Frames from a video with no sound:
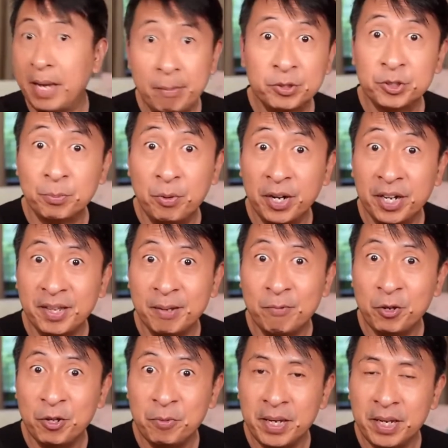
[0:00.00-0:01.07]
I'll be able to bring
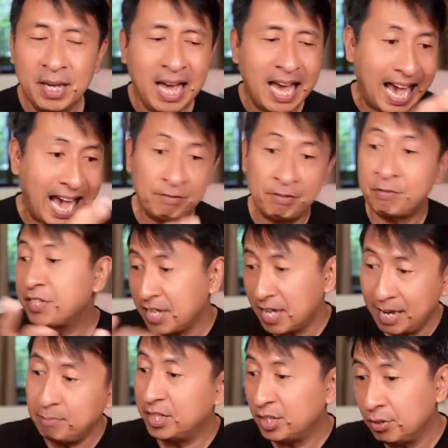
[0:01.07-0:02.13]
them with me. Half of the
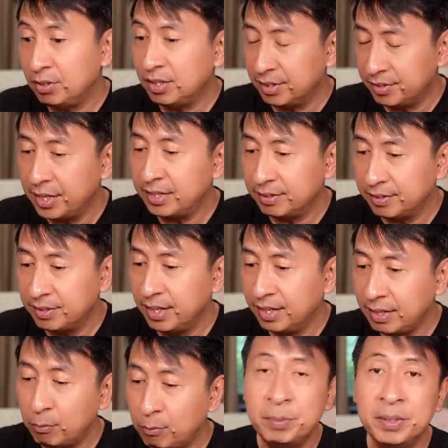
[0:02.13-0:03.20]
time, you know, they,
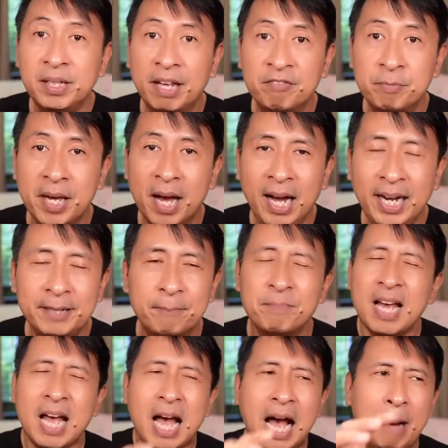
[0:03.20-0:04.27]
they, they would be left
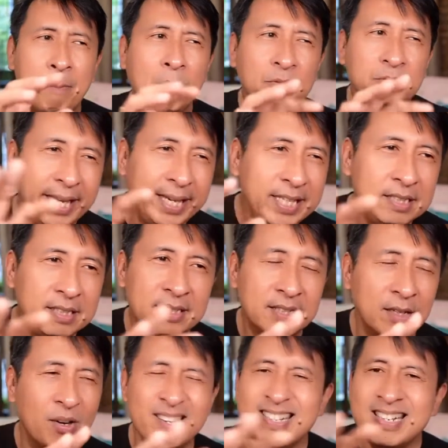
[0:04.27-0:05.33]
behind. About
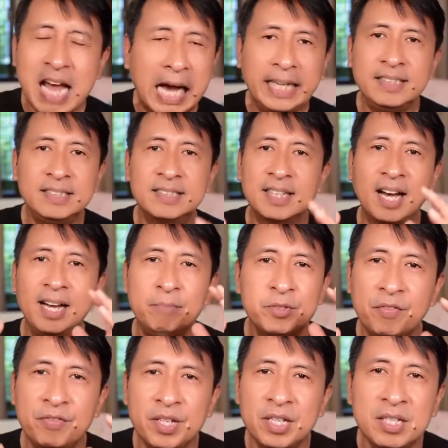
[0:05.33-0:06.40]
eight or nine
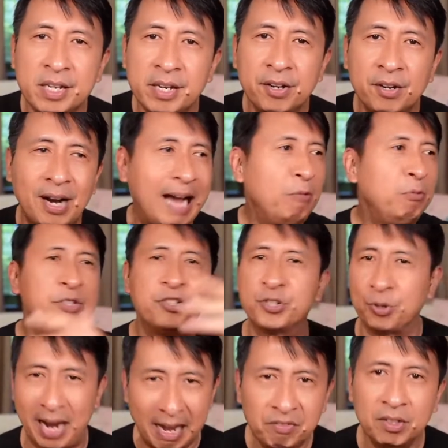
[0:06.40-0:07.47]
times of the year, I
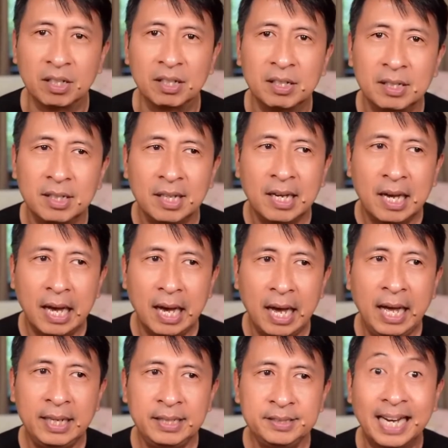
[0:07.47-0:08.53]
would travel.
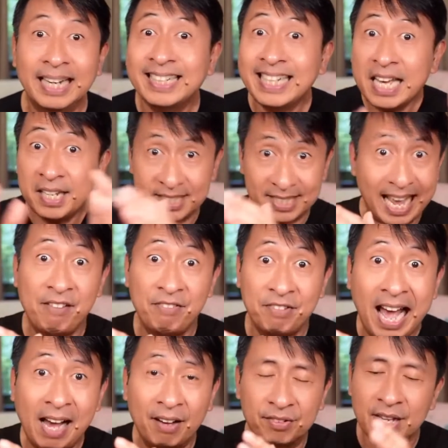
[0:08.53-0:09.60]
And again, it's
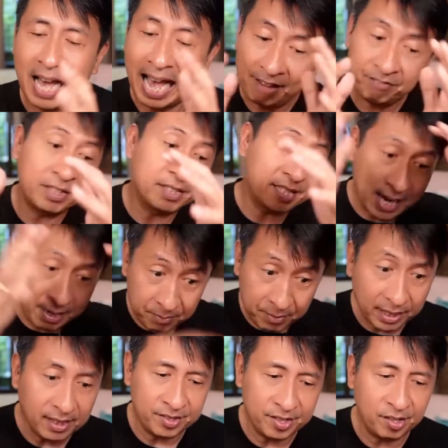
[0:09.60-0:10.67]
half half. Half the
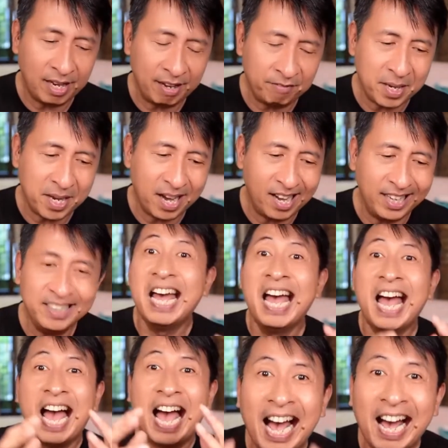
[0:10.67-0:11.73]
time they, they're left
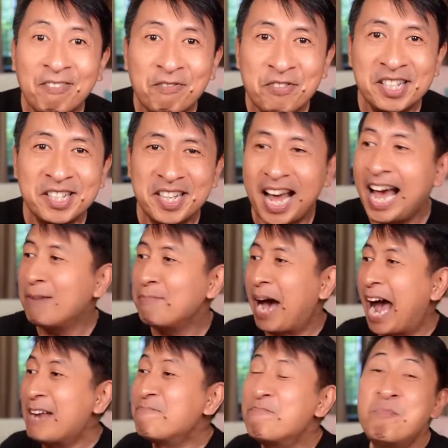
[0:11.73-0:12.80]
behind. Half the
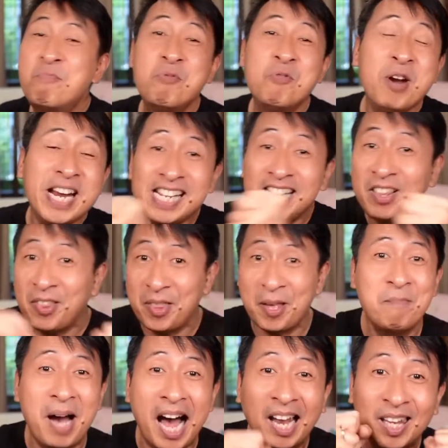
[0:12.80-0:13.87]
time I bring
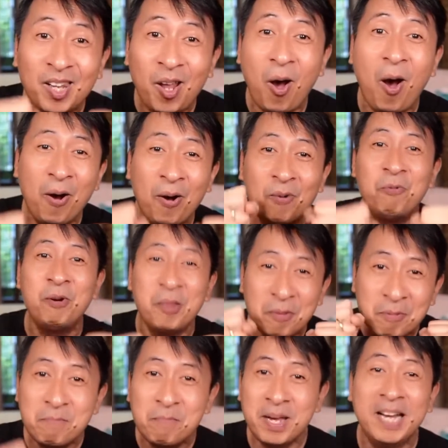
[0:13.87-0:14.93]
them along
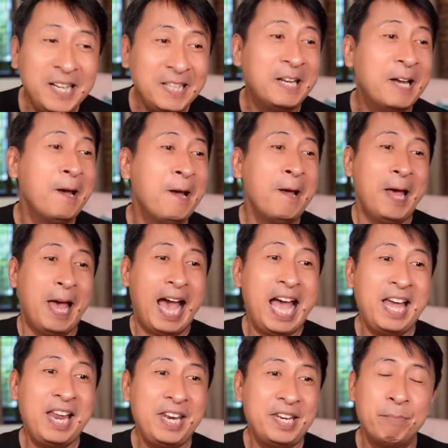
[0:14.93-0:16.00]
with me.
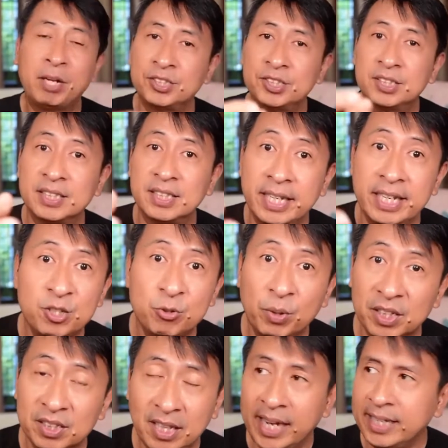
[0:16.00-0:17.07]
And because the
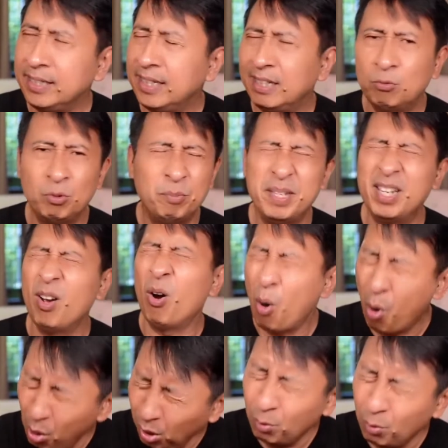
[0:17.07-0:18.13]
kids were tiny, it would be
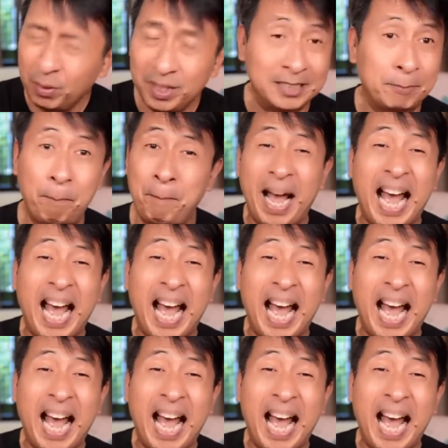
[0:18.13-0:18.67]
always